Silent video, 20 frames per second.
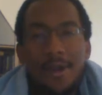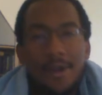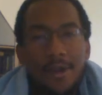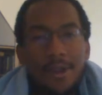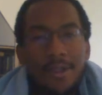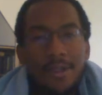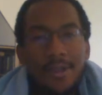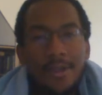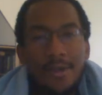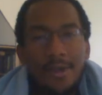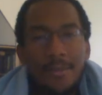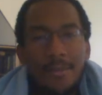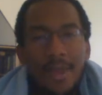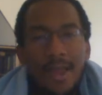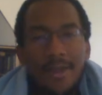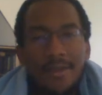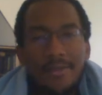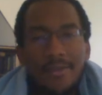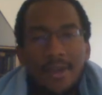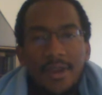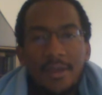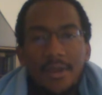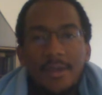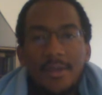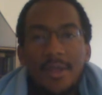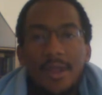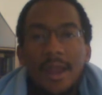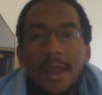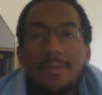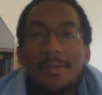earlier in my video
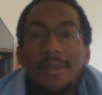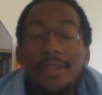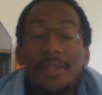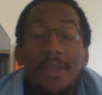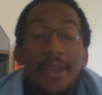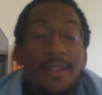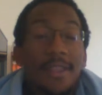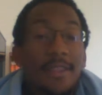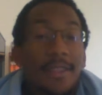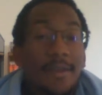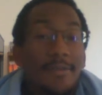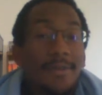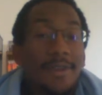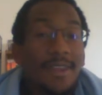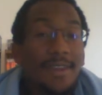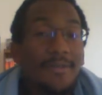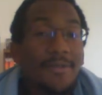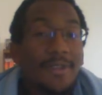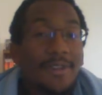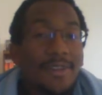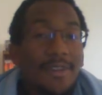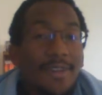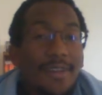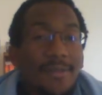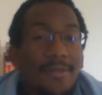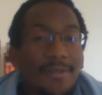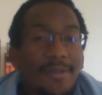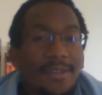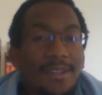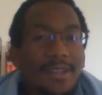that I would think that they would give it to
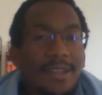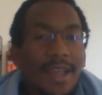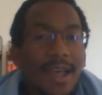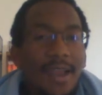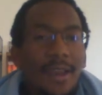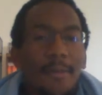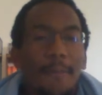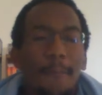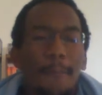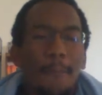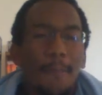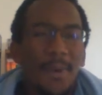Evil and Sonata,